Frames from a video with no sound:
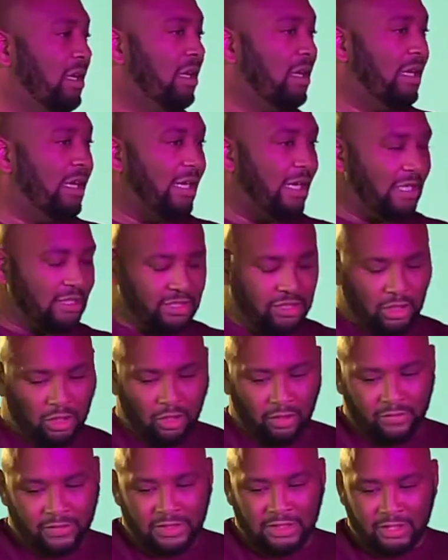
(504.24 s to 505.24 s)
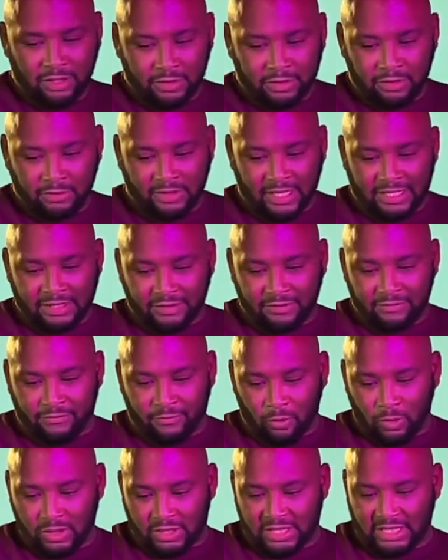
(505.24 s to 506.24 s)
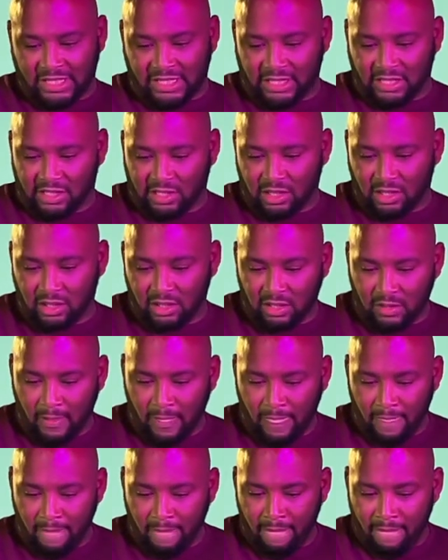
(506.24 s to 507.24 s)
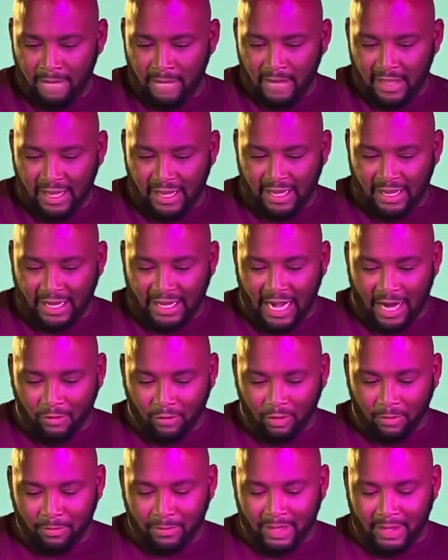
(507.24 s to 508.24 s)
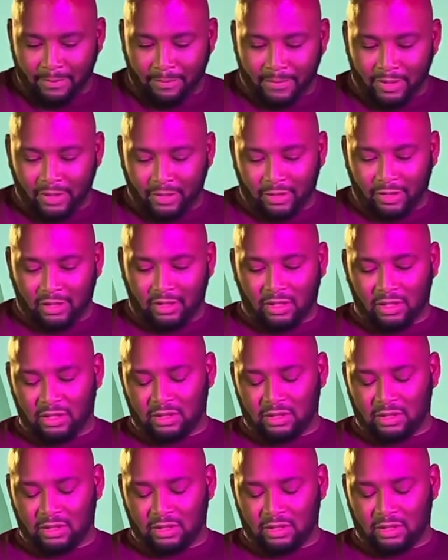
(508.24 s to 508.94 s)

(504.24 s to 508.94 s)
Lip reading: and I served until 2014. And I remember